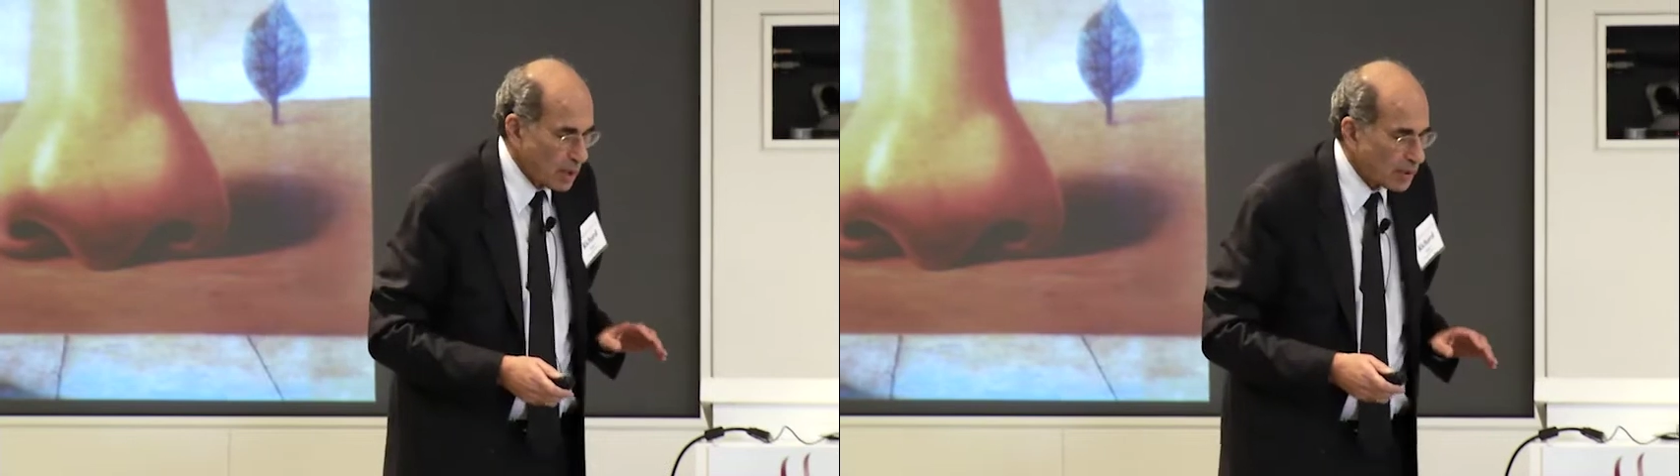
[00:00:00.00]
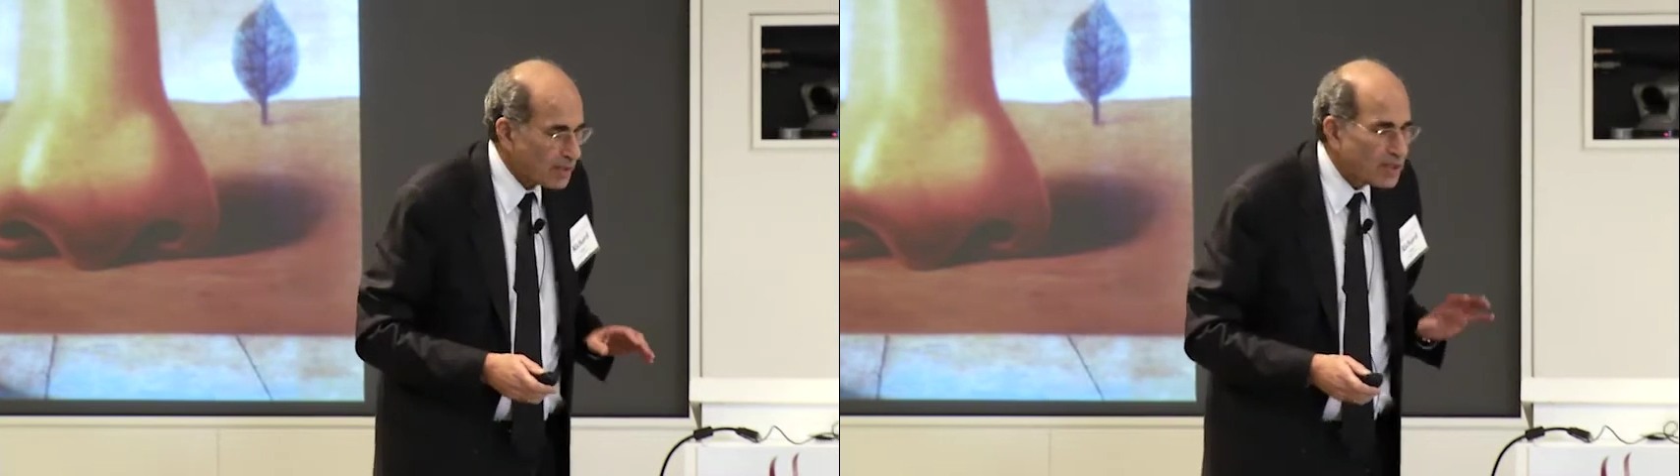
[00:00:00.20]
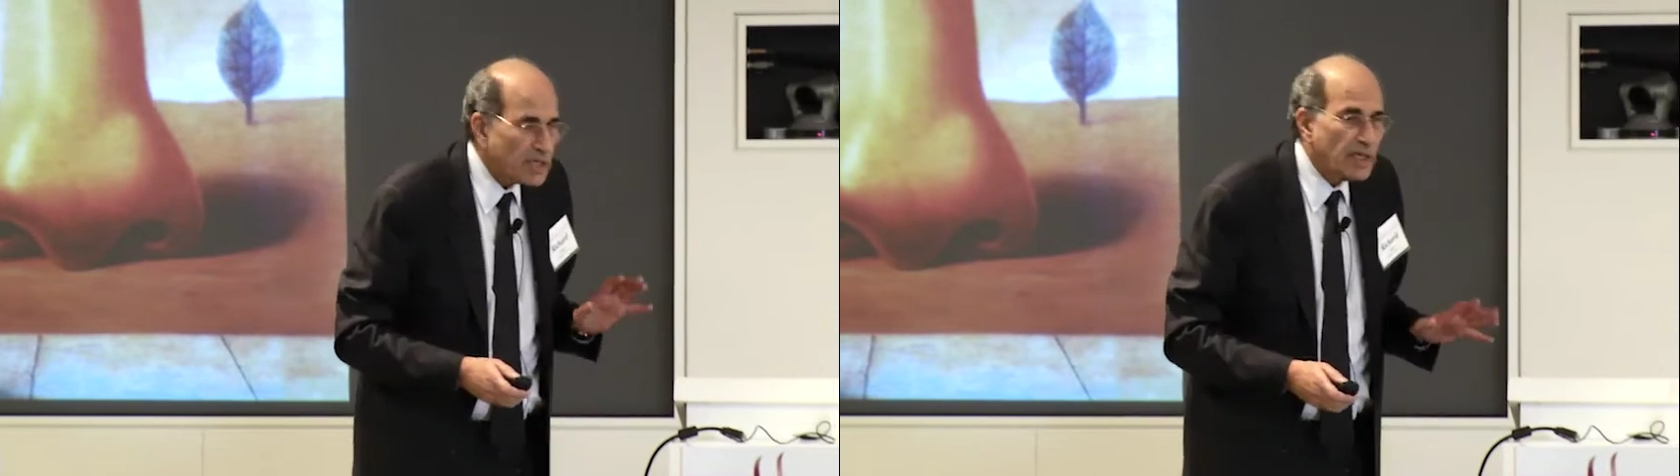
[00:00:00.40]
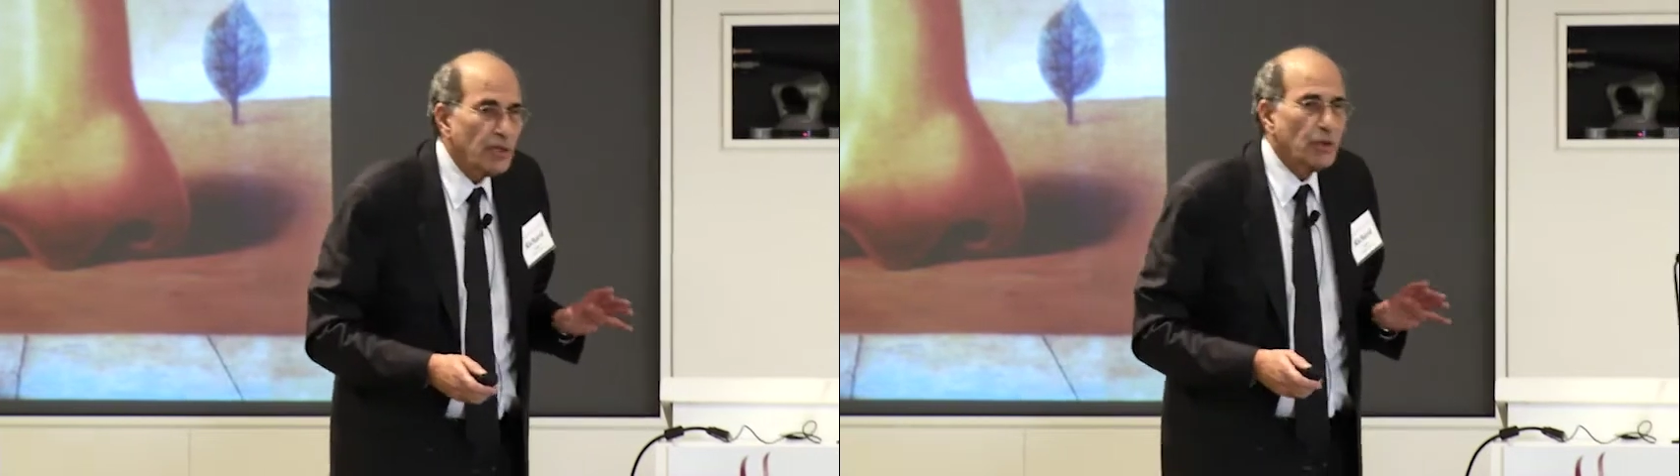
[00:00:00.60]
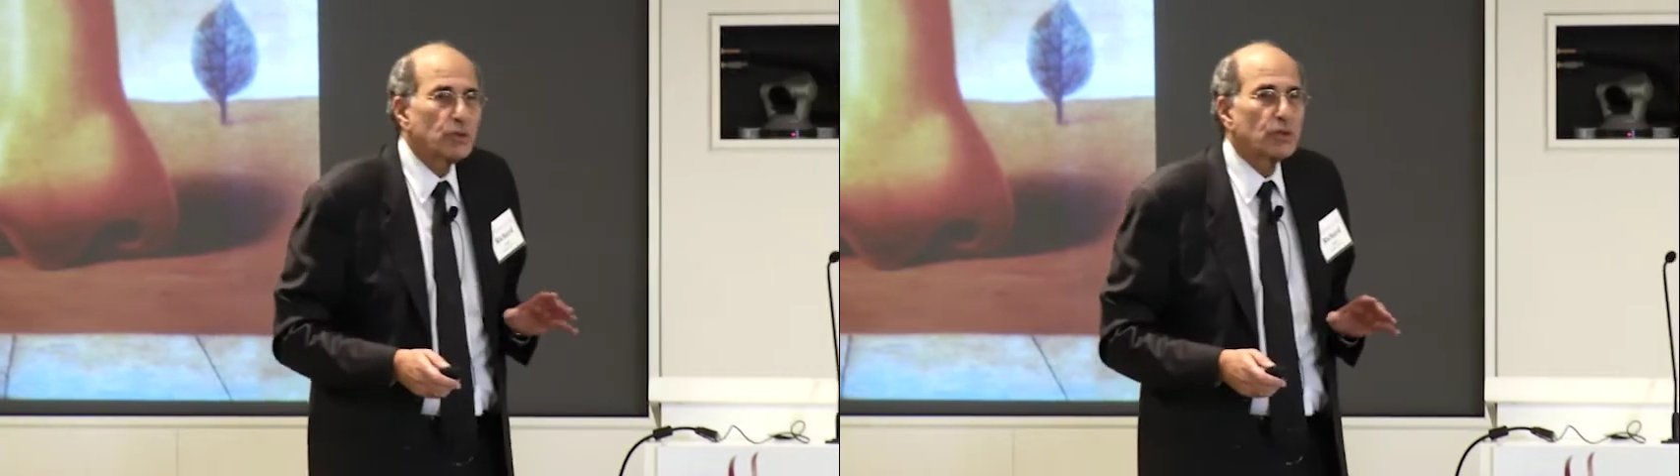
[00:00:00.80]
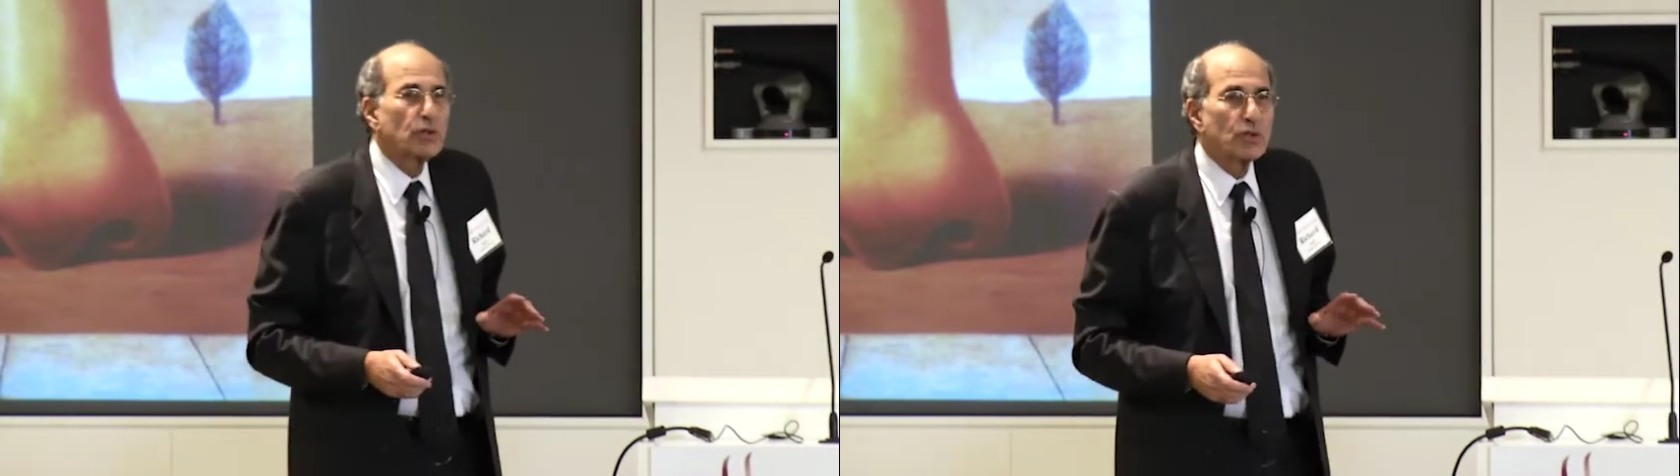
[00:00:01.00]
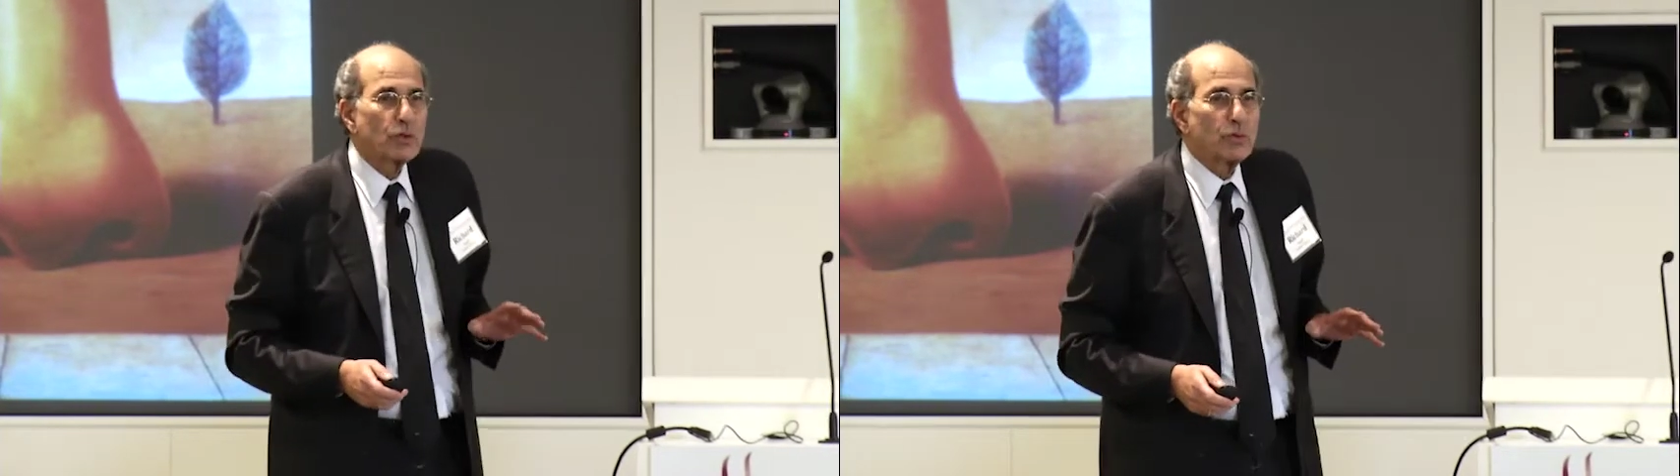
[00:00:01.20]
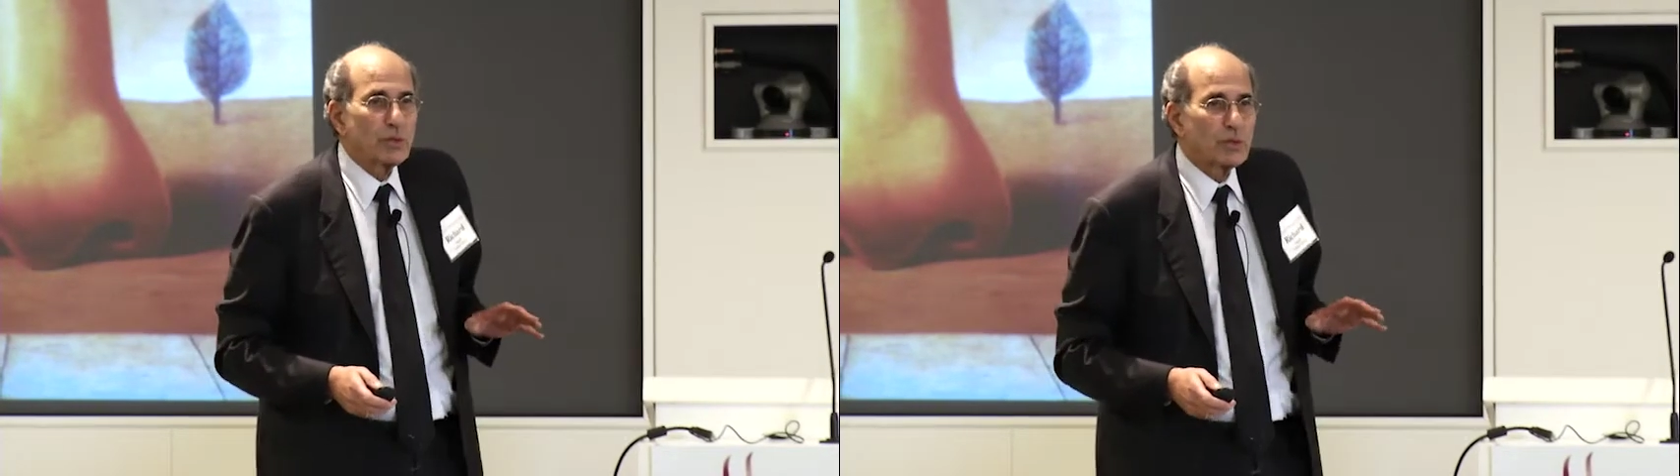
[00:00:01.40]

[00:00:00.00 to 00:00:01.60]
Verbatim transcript: continue to, to,